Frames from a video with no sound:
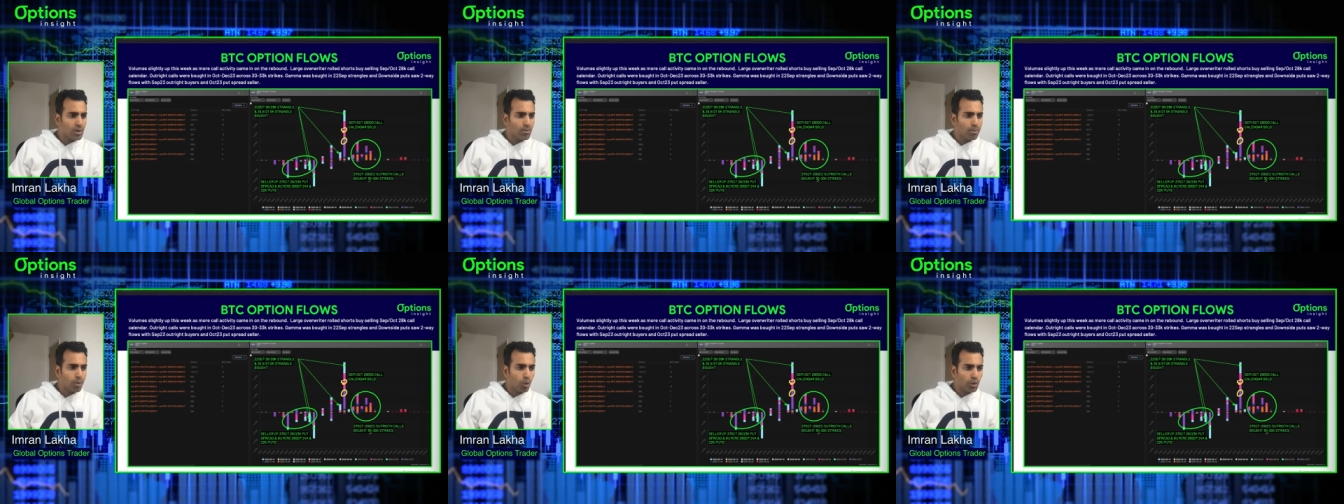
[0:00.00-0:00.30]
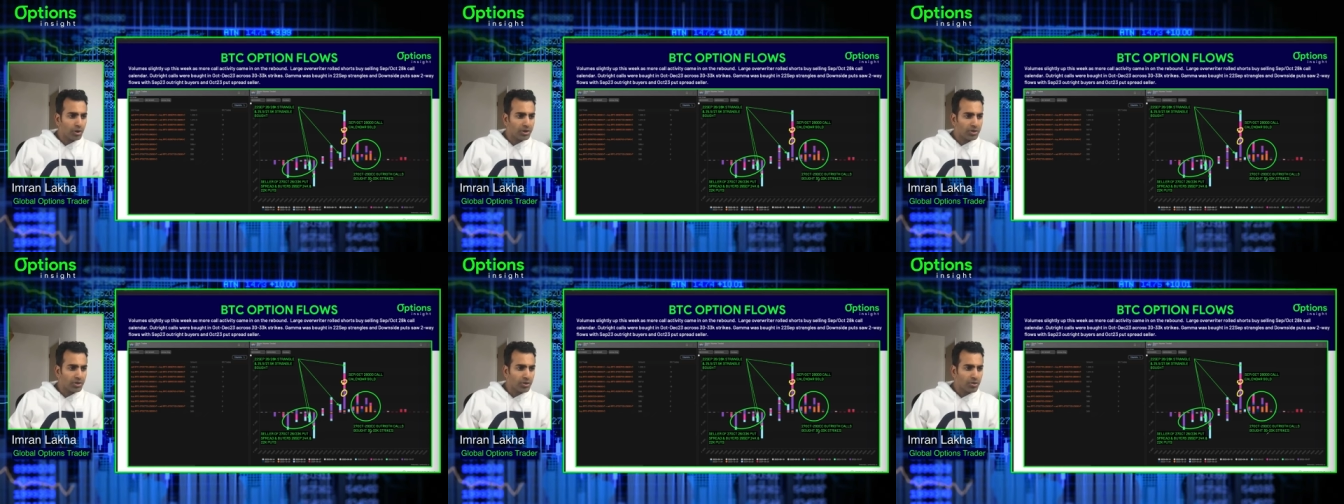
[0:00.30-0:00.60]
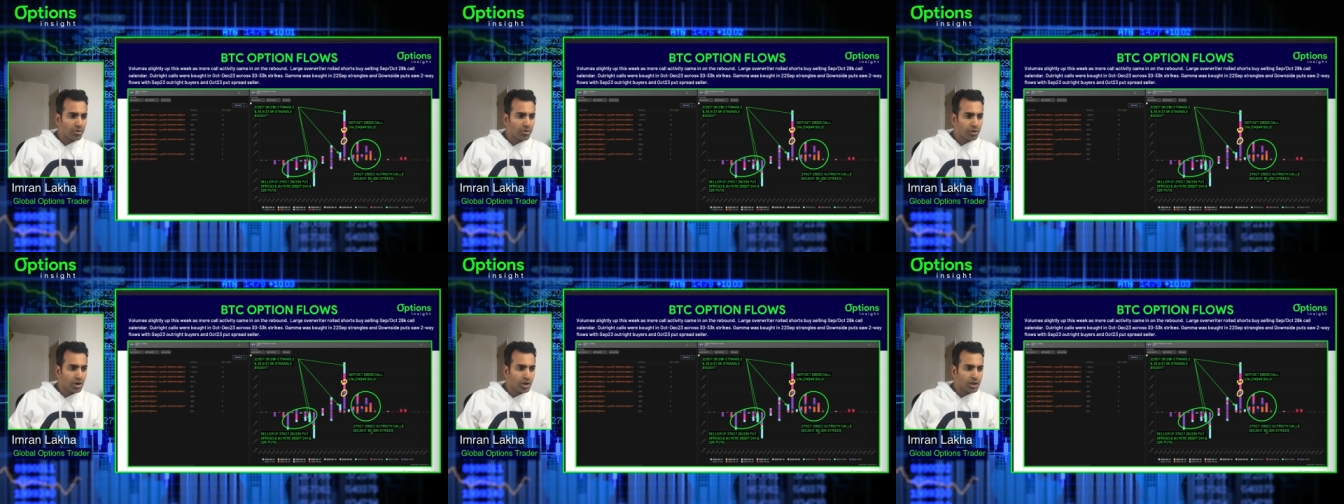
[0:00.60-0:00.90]
bought in the
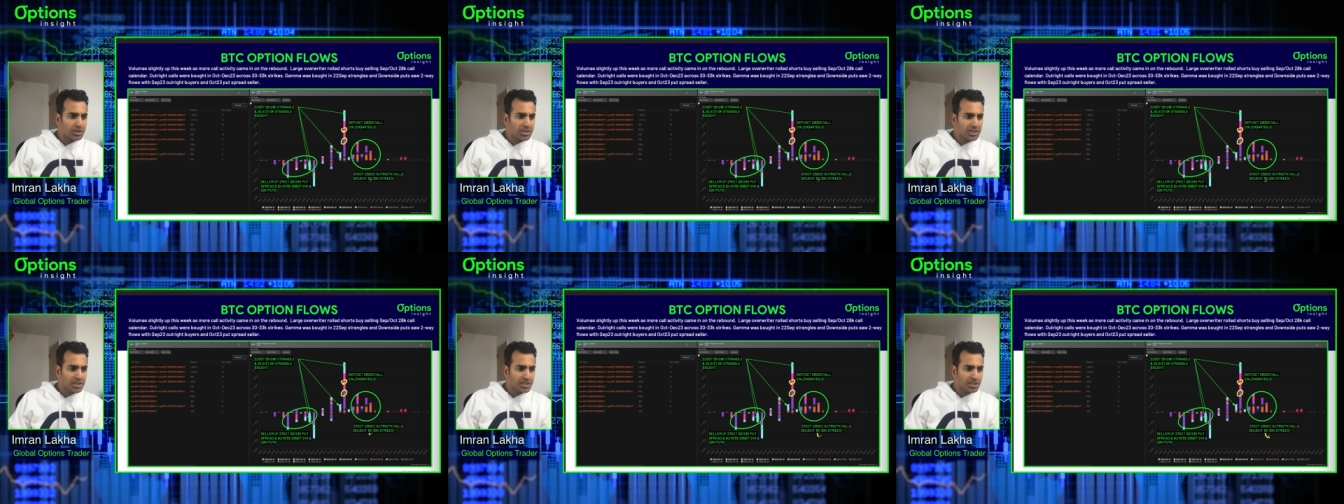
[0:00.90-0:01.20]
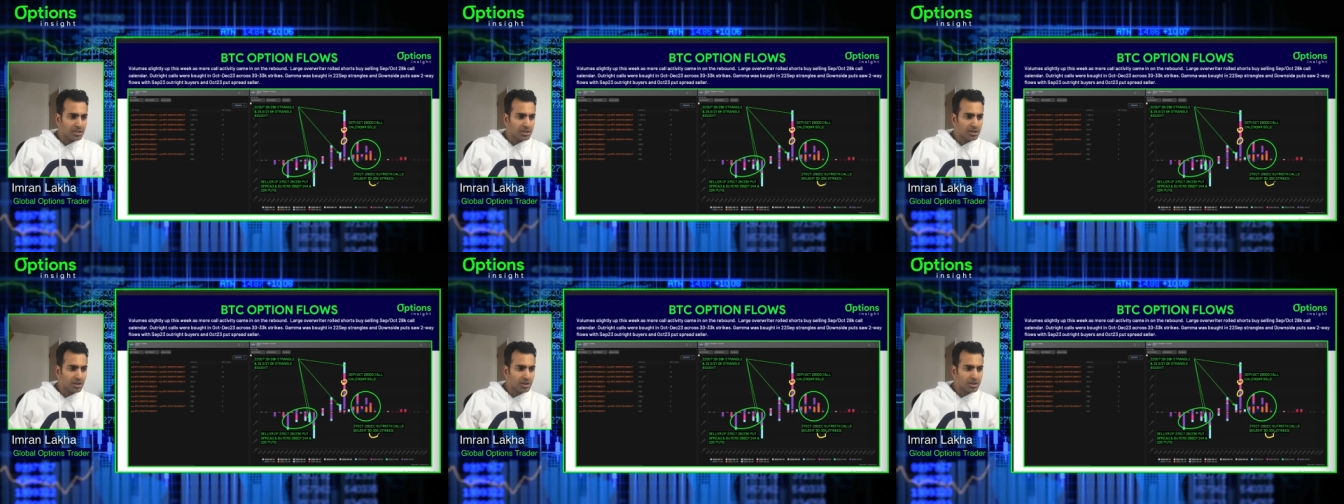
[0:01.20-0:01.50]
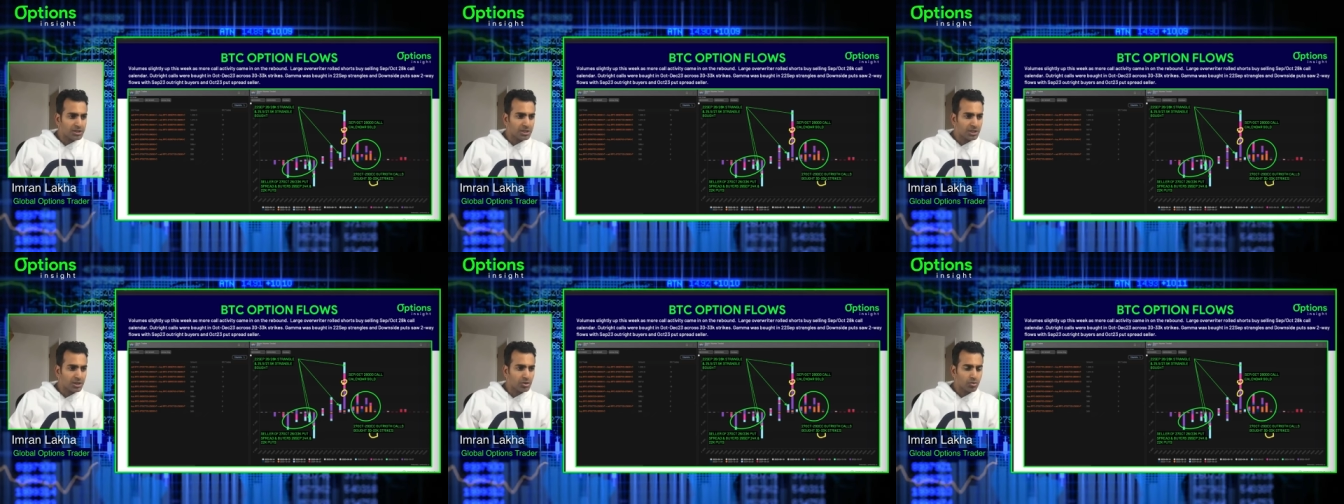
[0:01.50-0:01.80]
thirty to
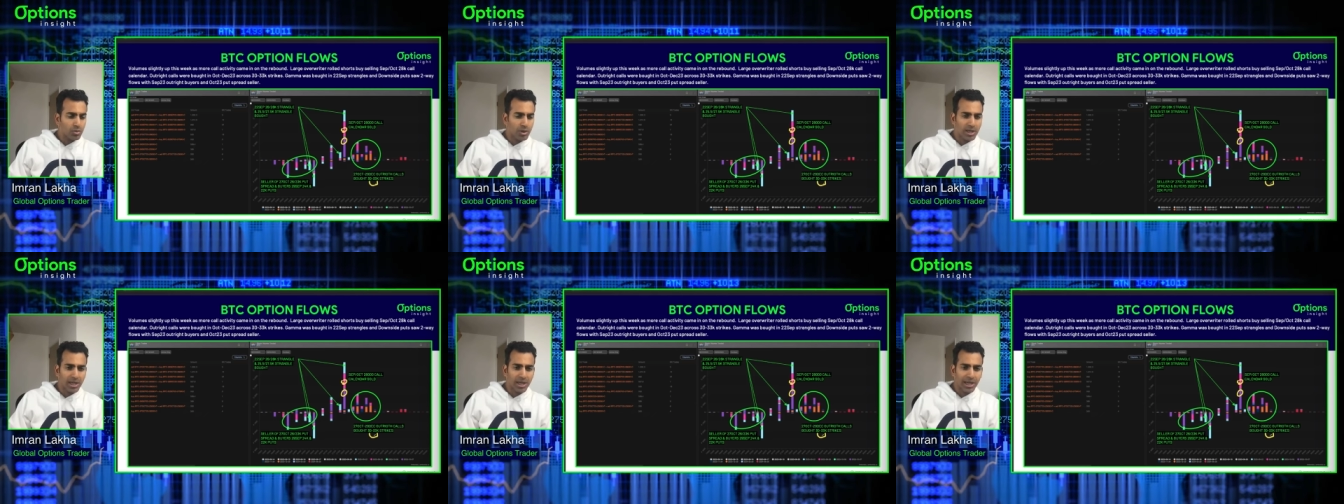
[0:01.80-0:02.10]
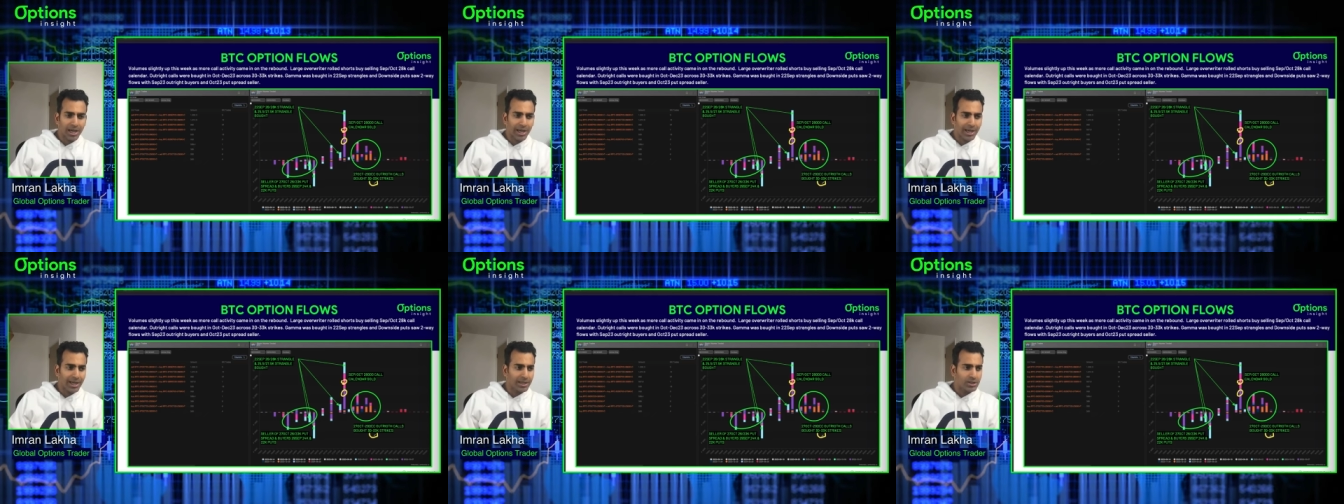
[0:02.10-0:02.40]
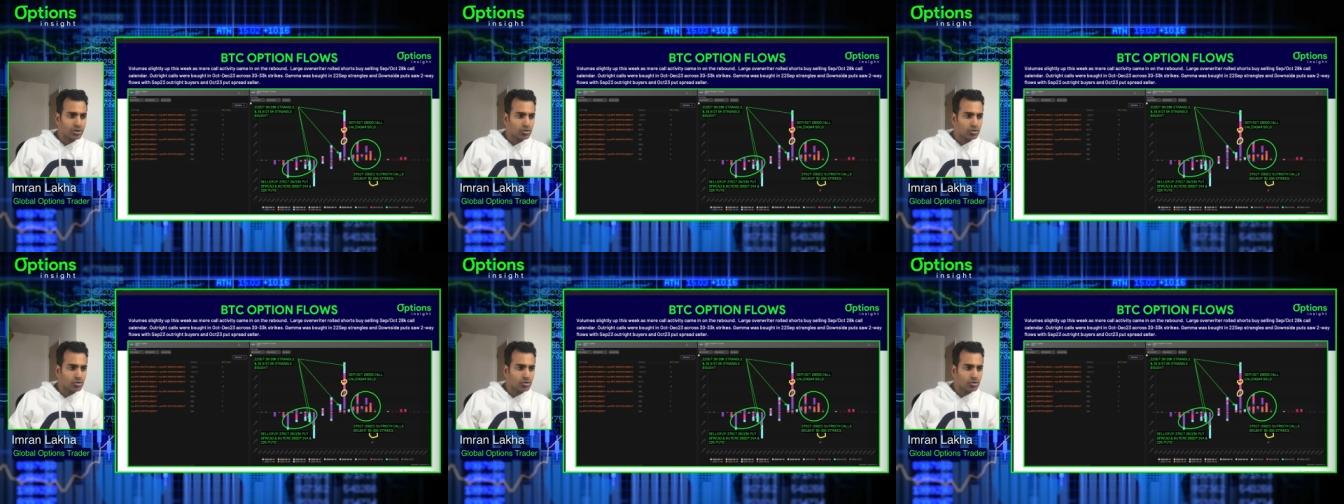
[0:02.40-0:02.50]
thirty-three K